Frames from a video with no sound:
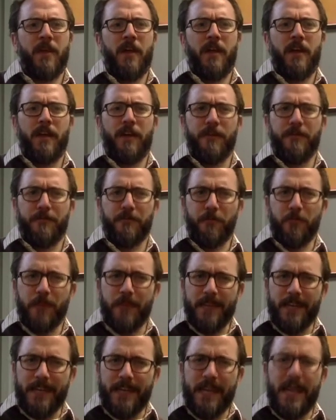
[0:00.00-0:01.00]
If
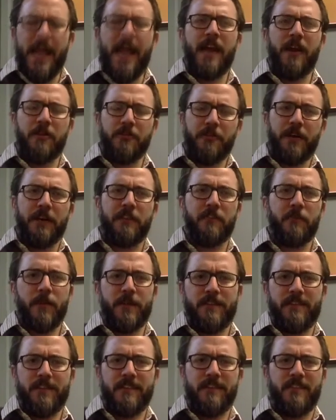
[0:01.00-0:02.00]
we can, I'll try to
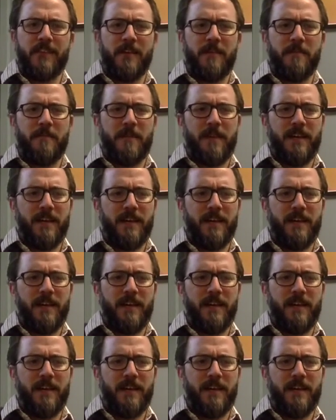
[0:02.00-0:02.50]
squeeze in some